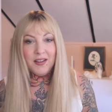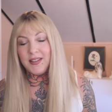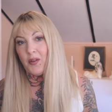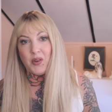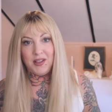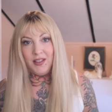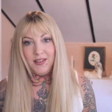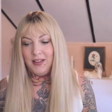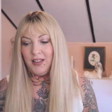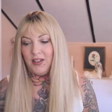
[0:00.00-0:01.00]
his everything's
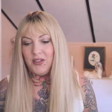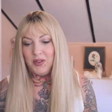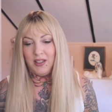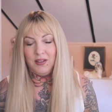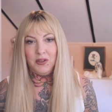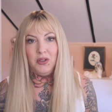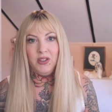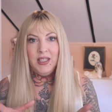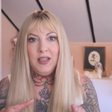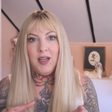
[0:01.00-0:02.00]
in there, so it's like a
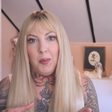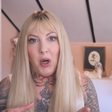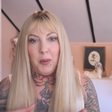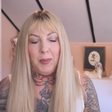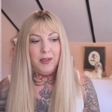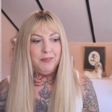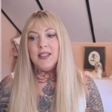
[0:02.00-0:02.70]
little apartment.